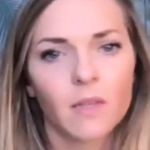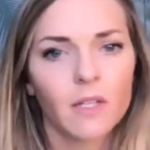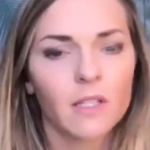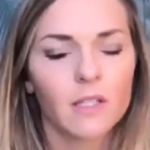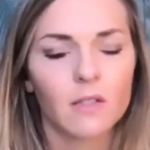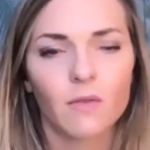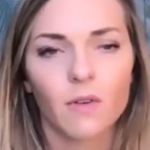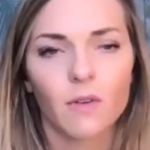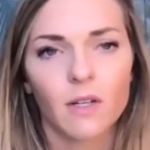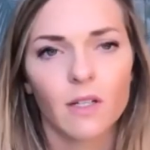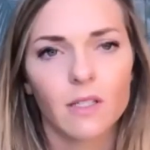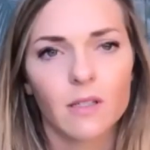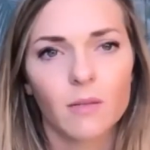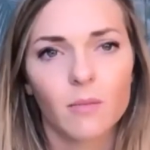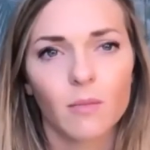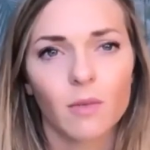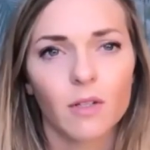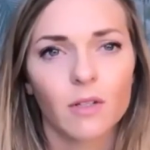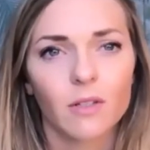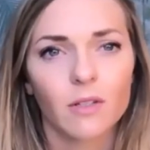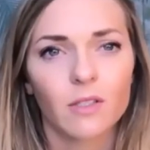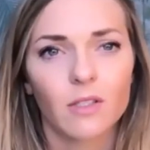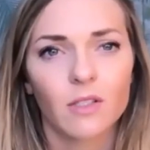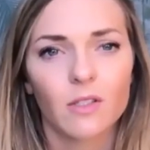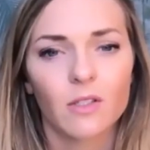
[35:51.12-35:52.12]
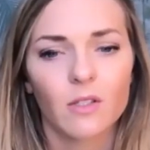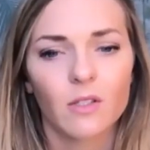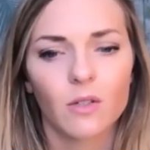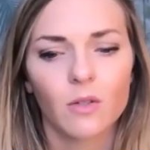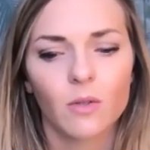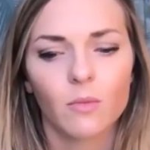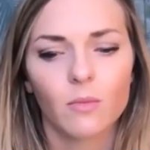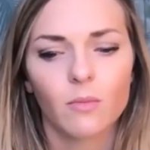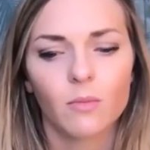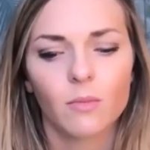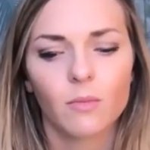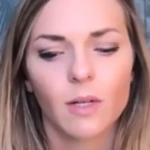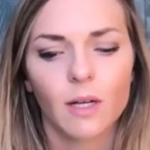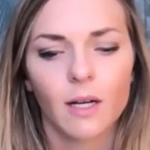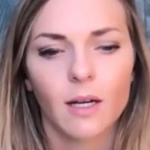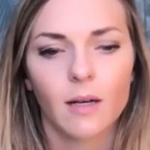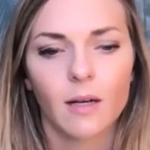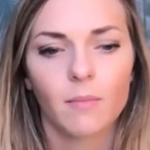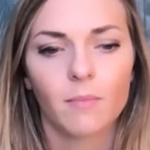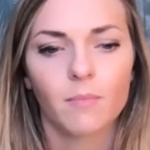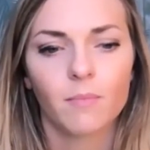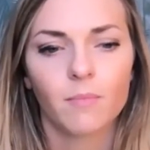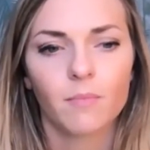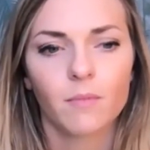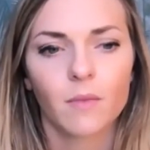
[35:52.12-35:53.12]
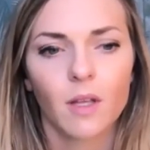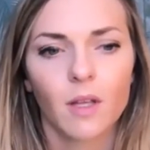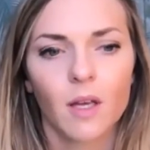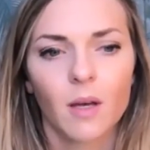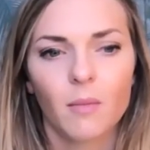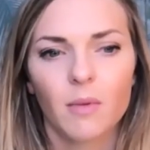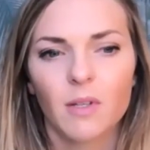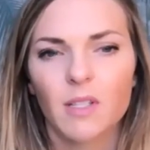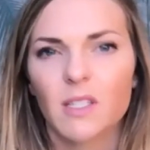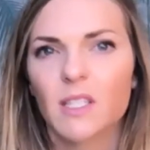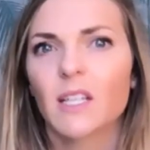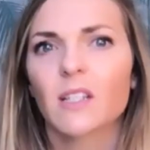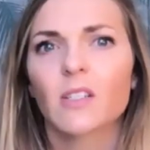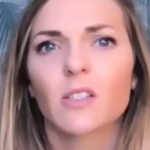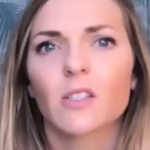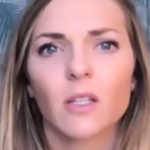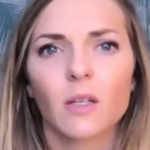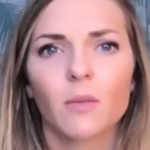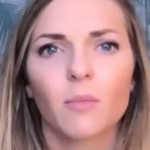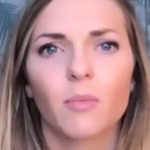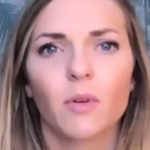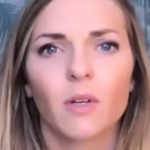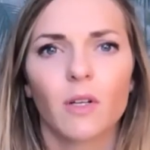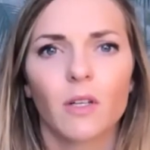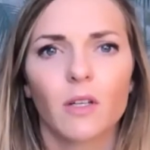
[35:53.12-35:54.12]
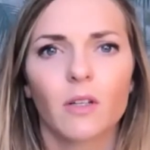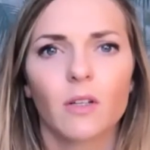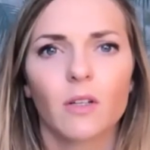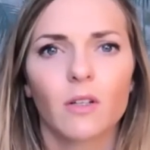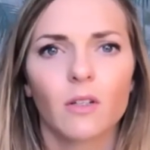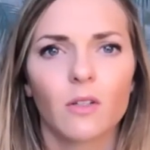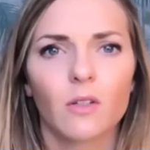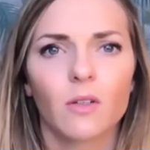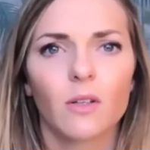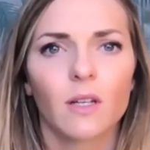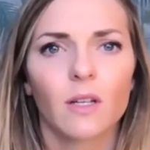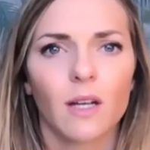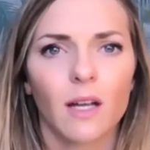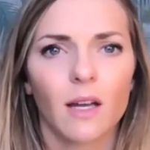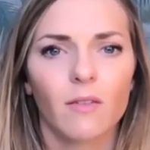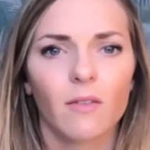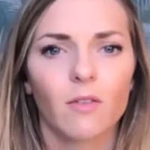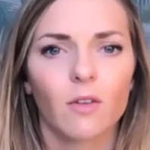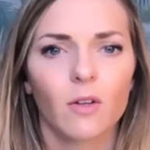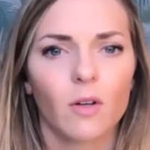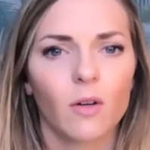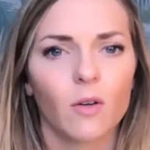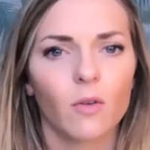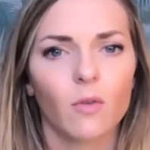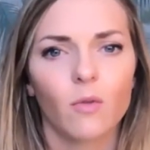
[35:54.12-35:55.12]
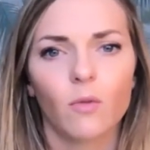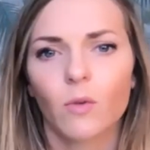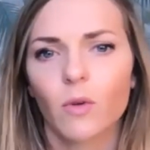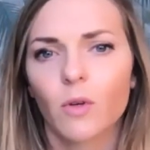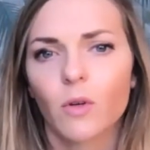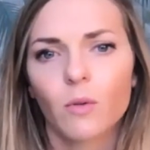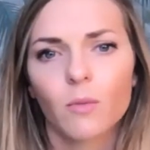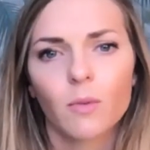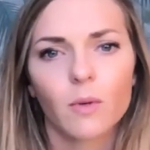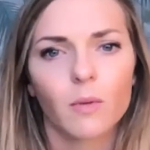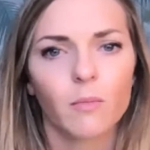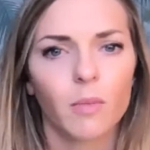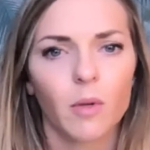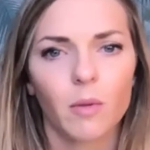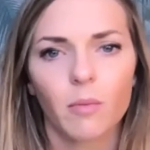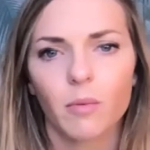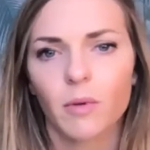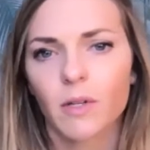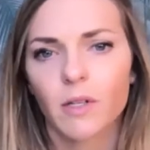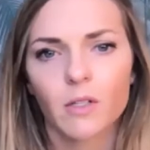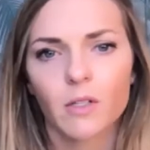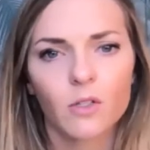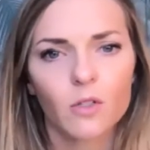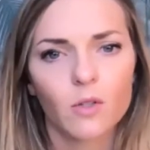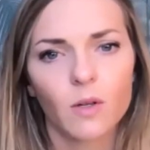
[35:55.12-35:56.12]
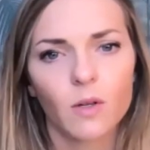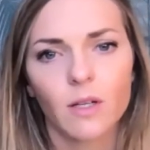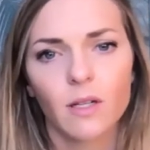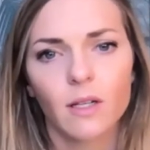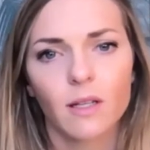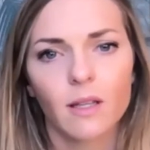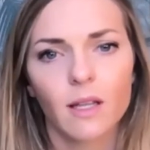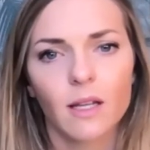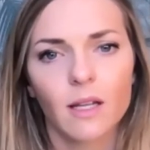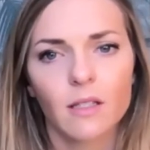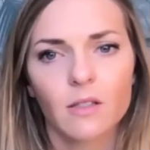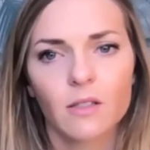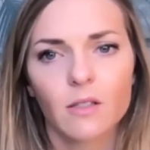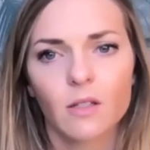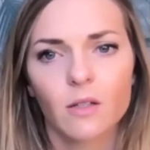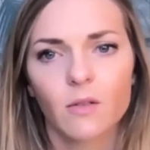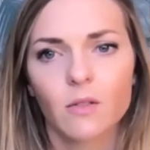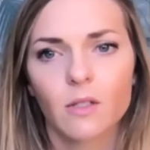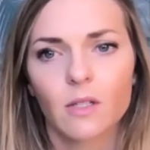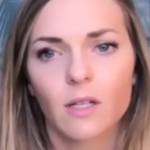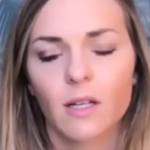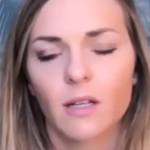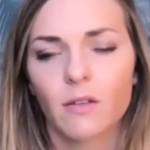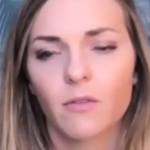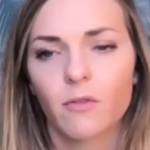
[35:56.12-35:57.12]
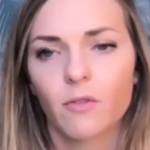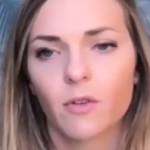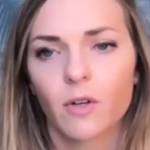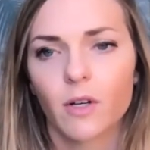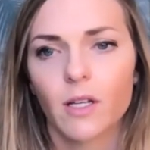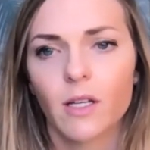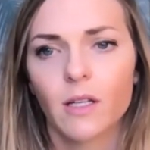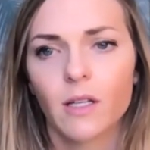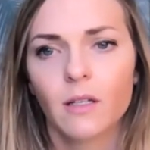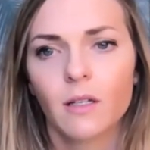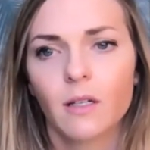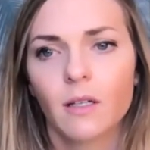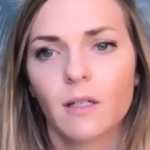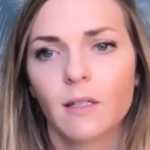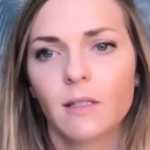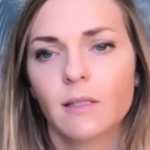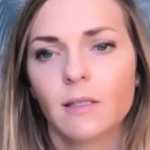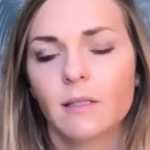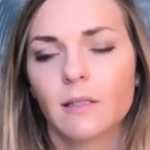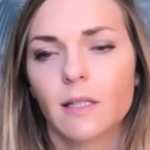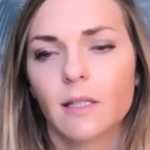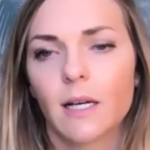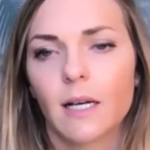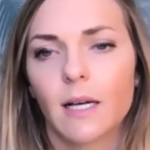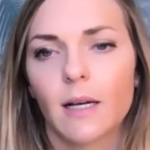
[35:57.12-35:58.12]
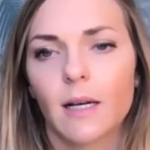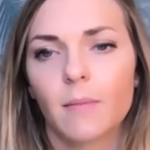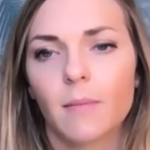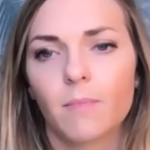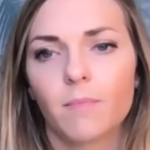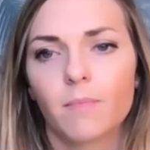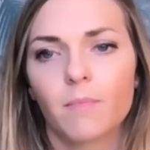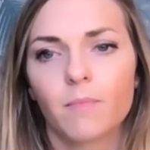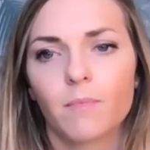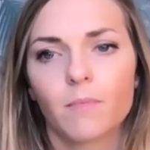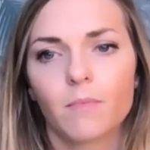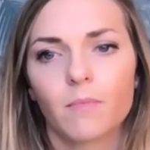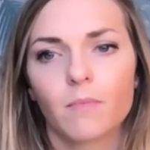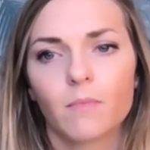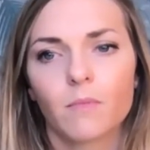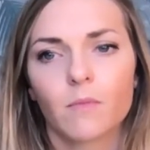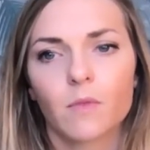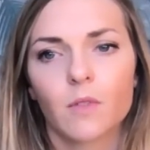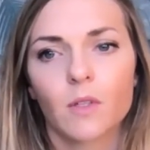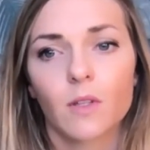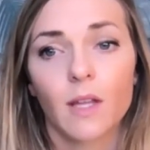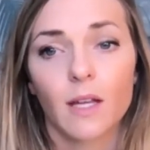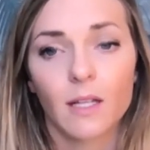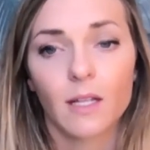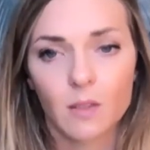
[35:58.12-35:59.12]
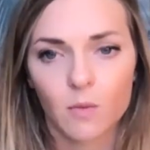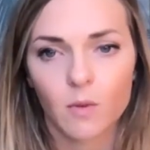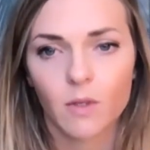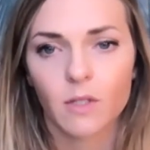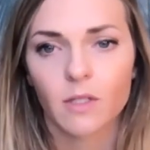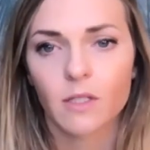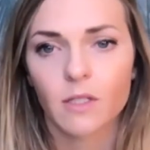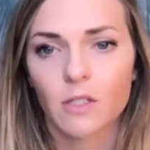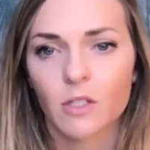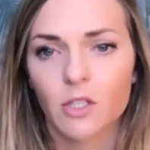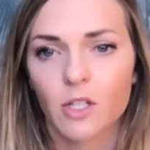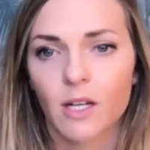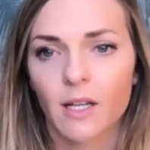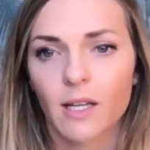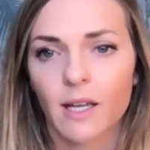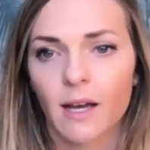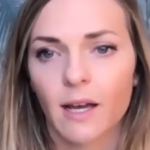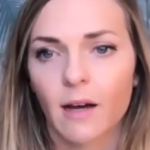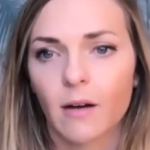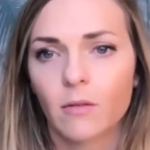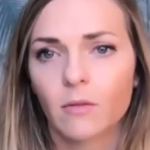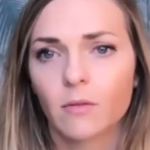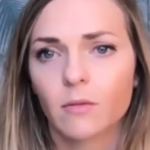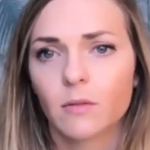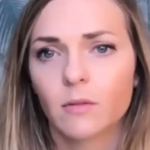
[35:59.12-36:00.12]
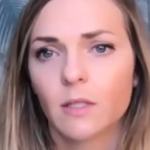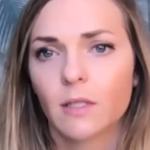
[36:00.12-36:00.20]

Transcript: very similar to Zoom, but it's actually pretty good. You can have your own room and people can join, and that's totally free. So that's one to check out.